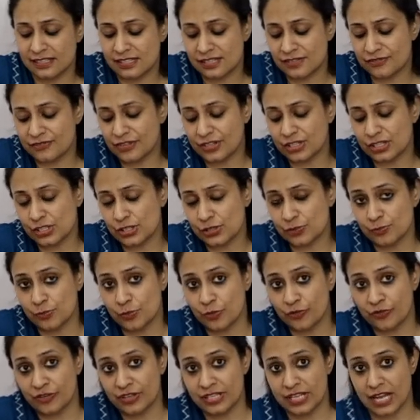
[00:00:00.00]
is difficult to
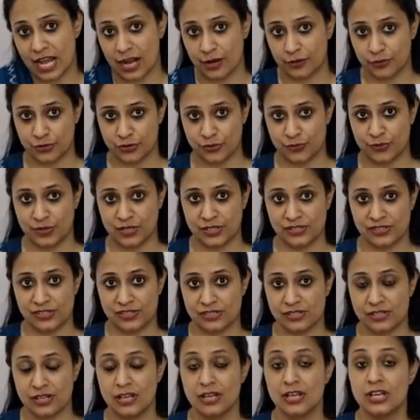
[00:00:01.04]
move it
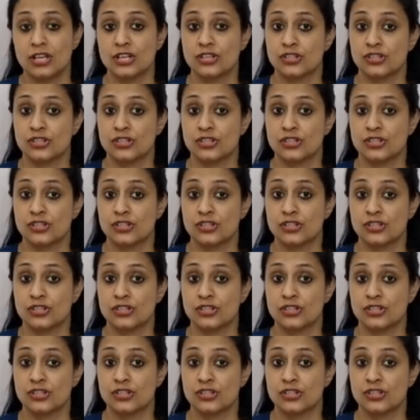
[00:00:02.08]
outwards.